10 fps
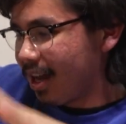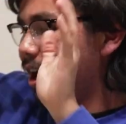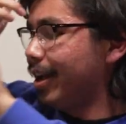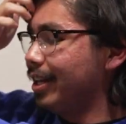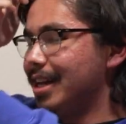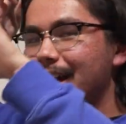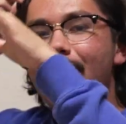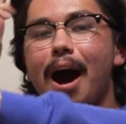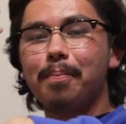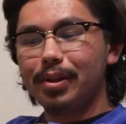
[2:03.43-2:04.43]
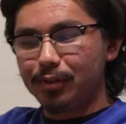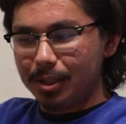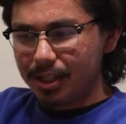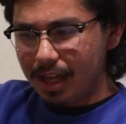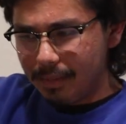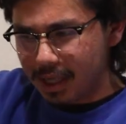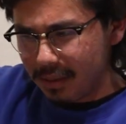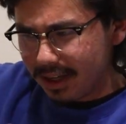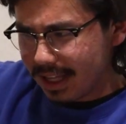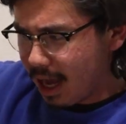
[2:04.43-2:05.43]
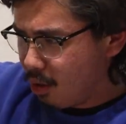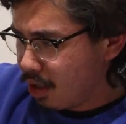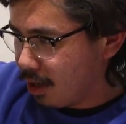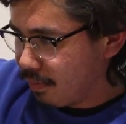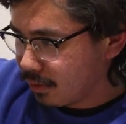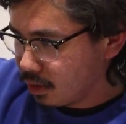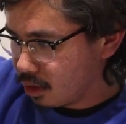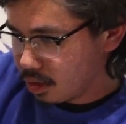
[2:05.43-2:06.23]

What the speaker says: All right, uplifted the laptop. Look at that. Hold up.